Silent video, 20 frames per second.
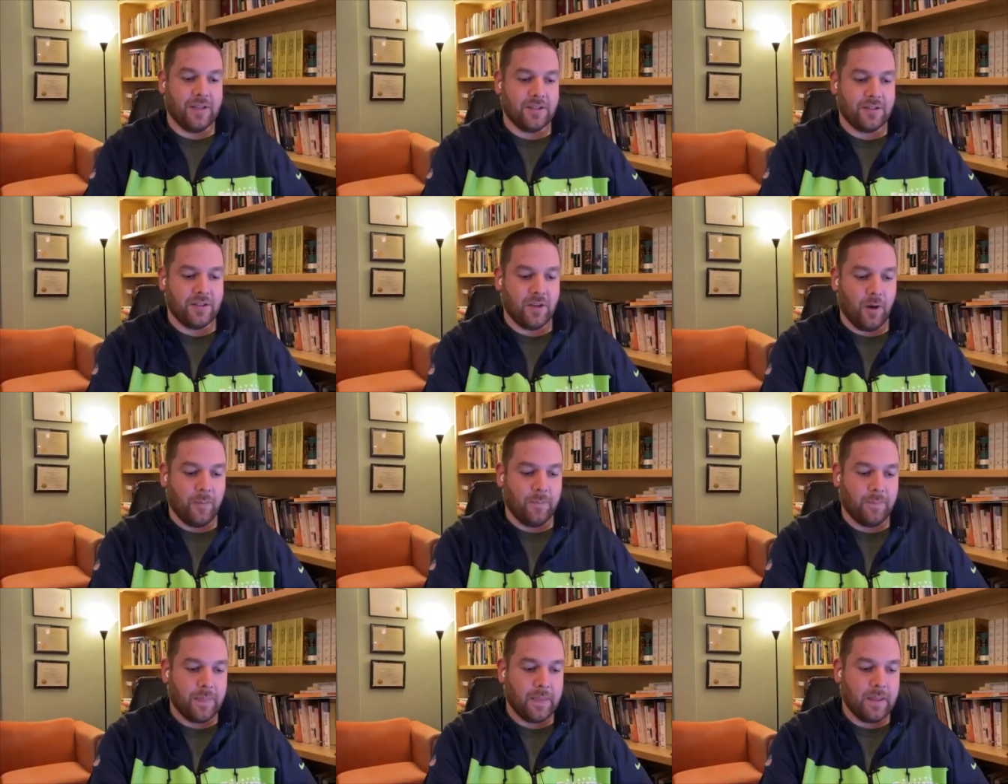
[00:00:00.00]
And
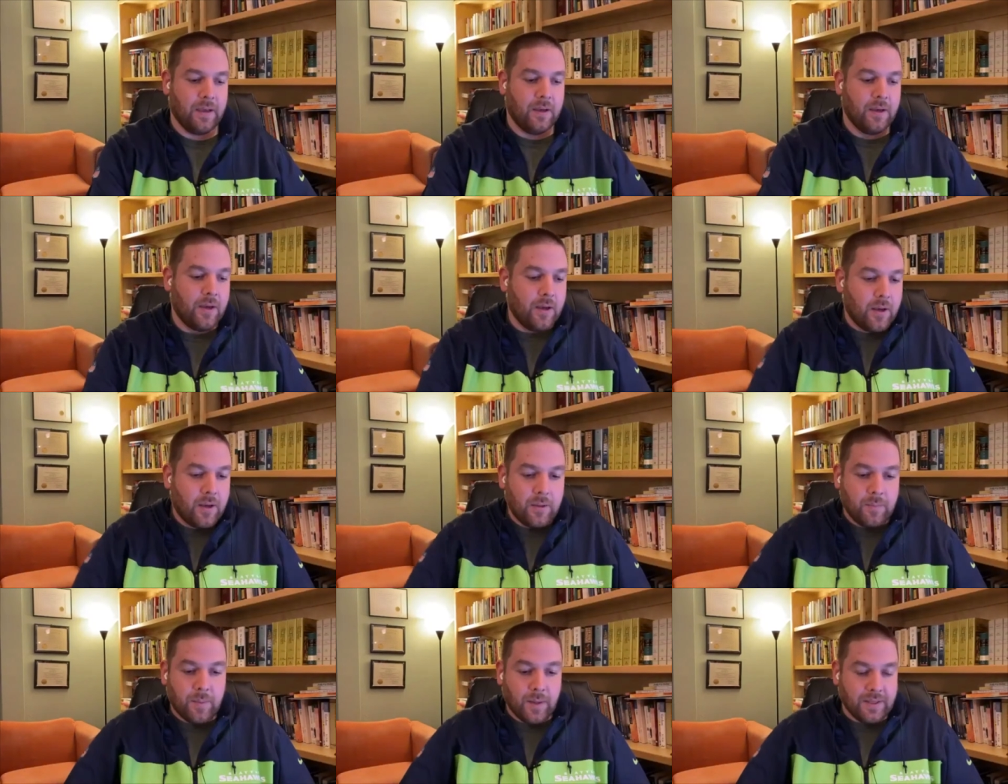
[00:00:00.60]
so,
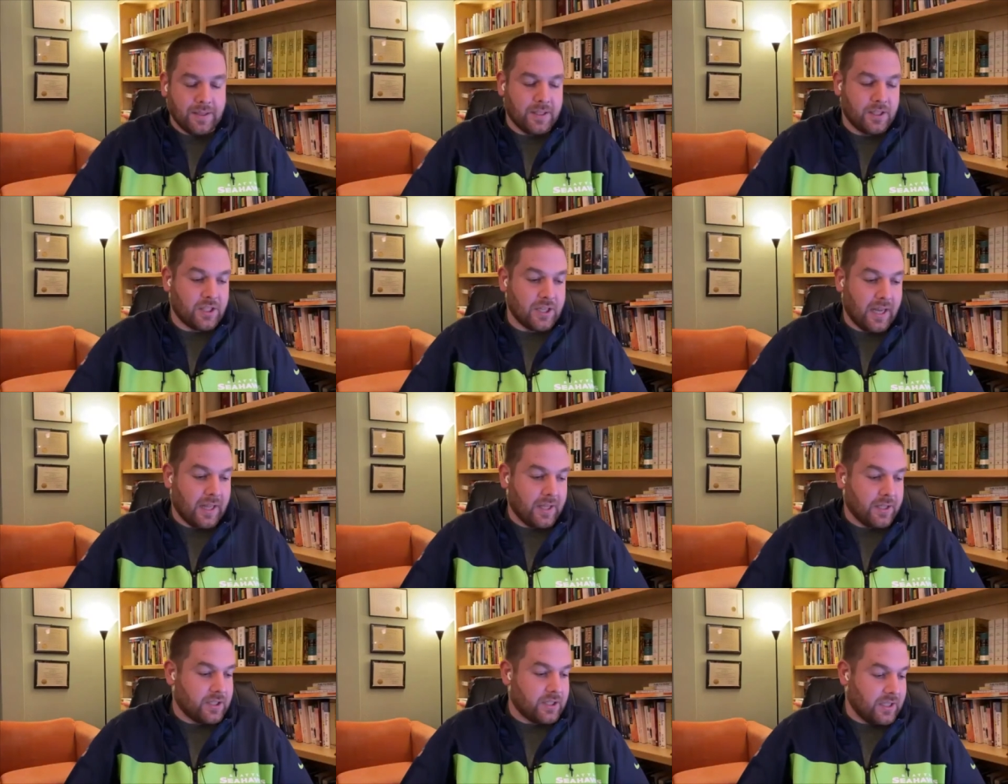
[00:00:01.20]
but the
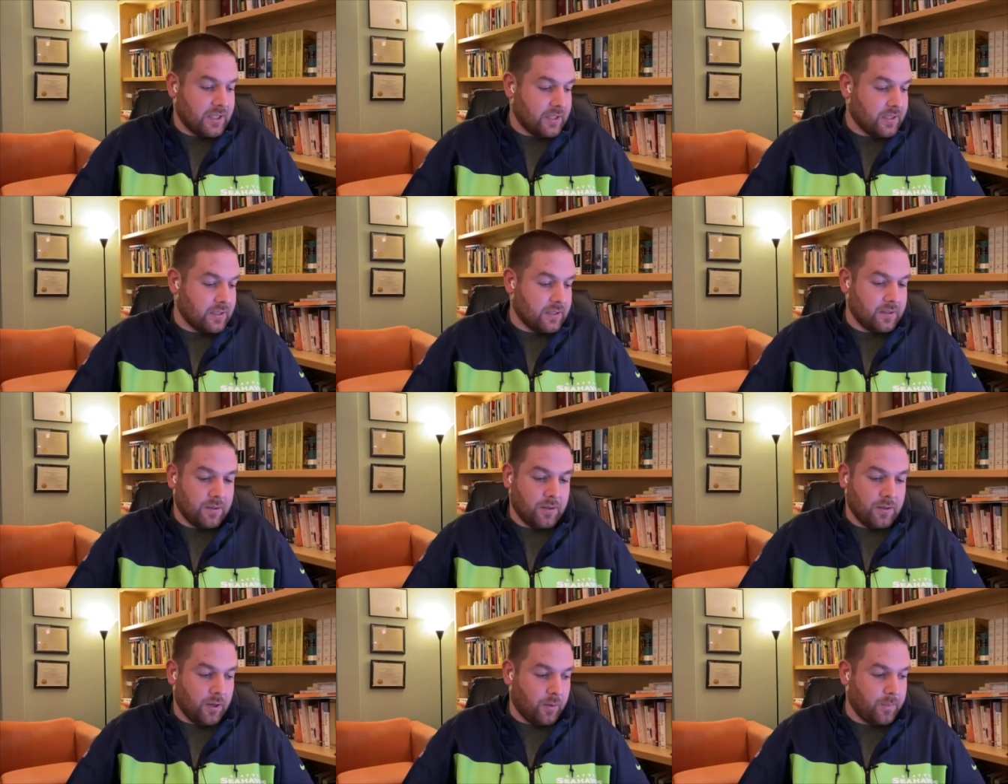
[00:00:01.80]
challenge is,
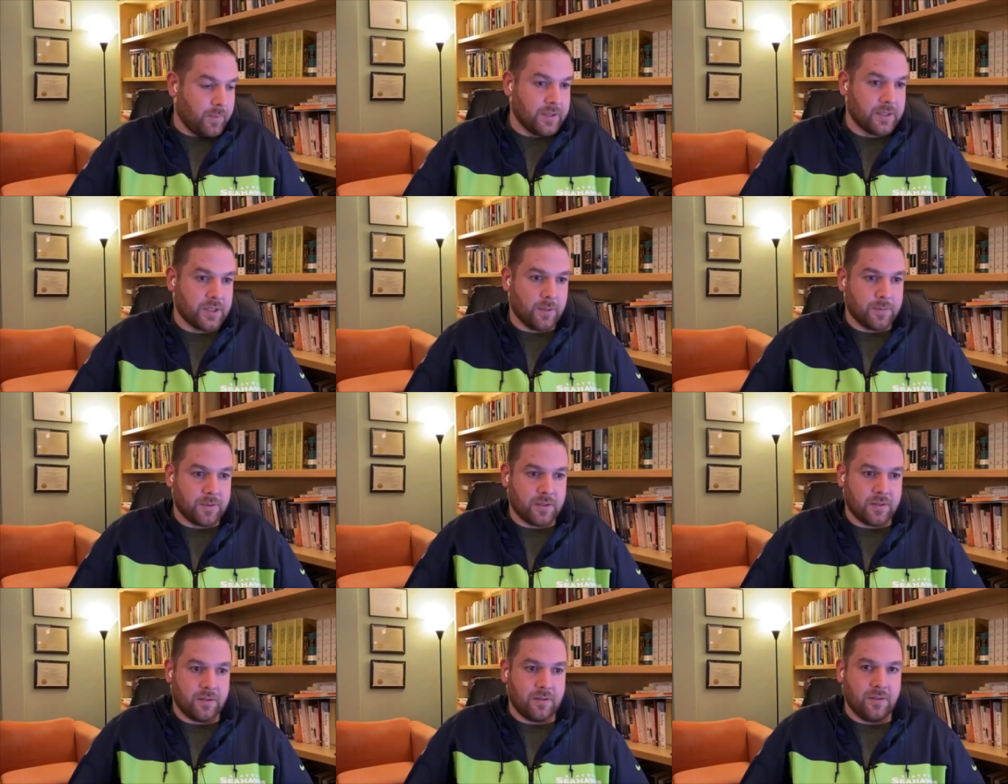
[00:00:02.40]
you know,
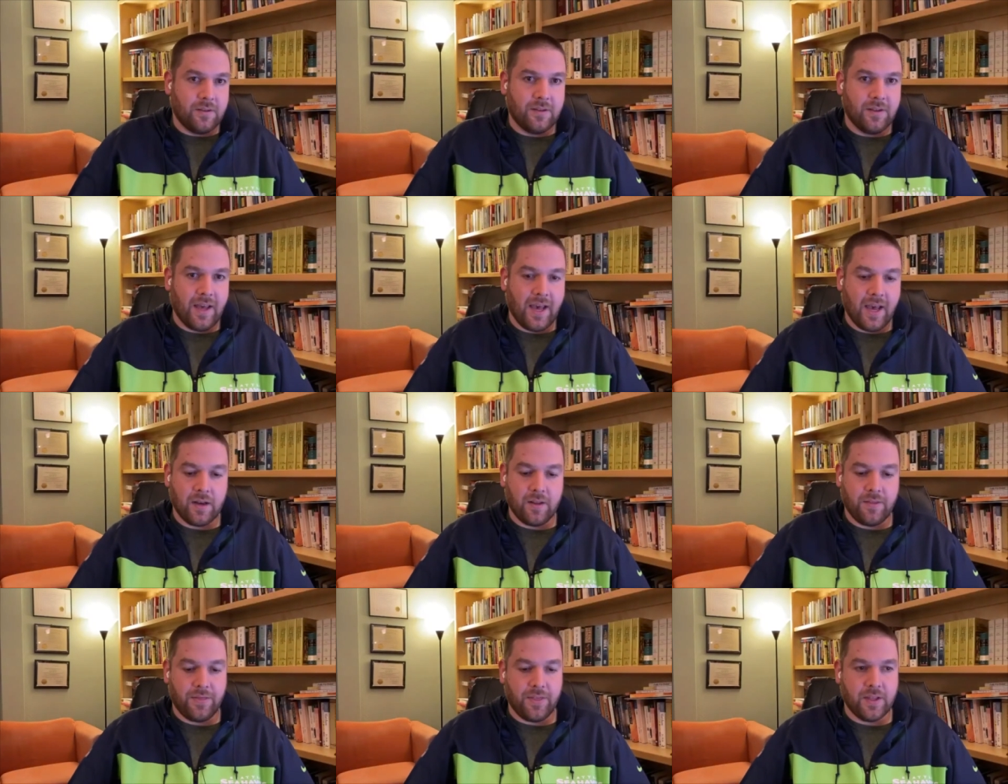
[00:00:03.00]
bishops
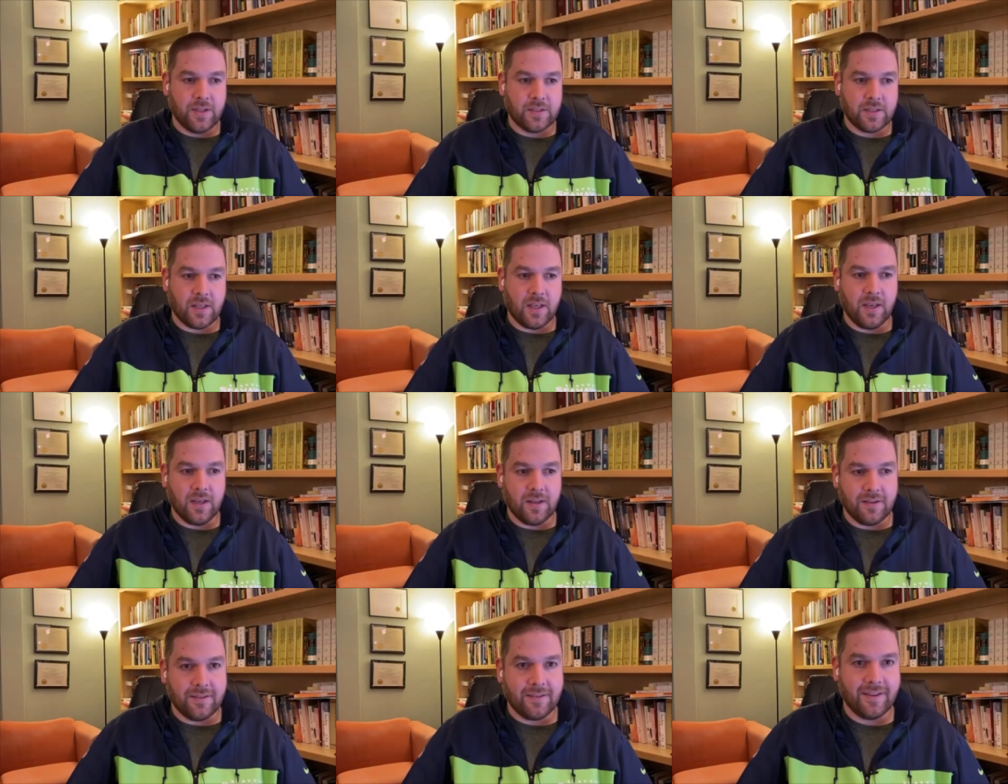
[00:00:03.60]
had a thin
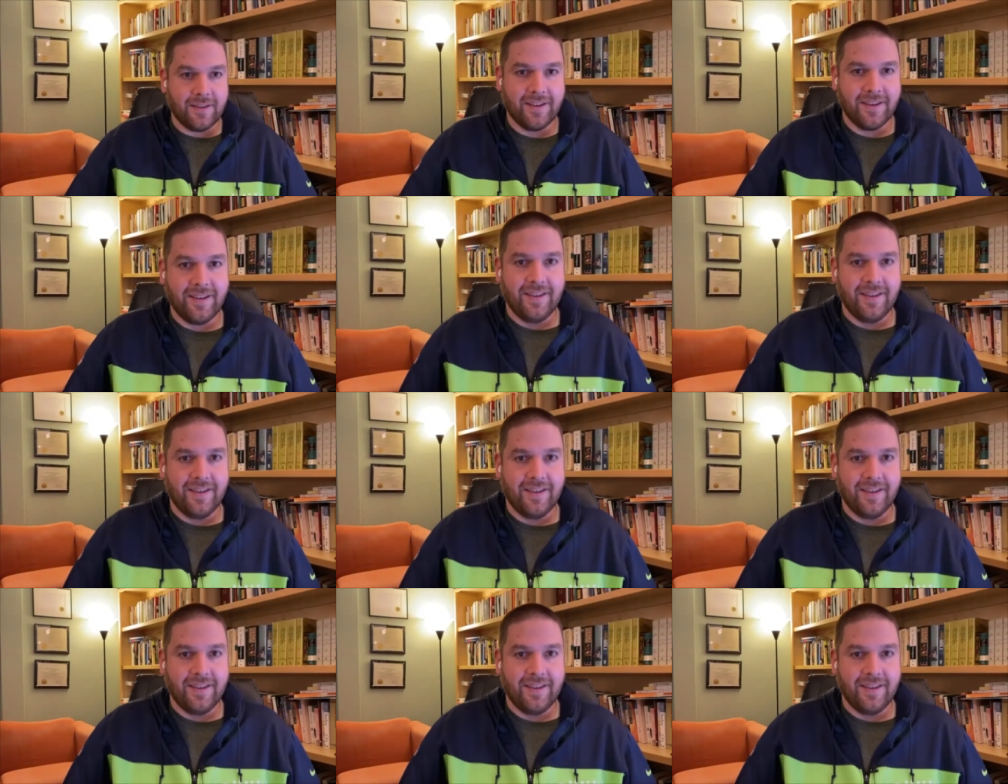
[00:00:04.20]
skin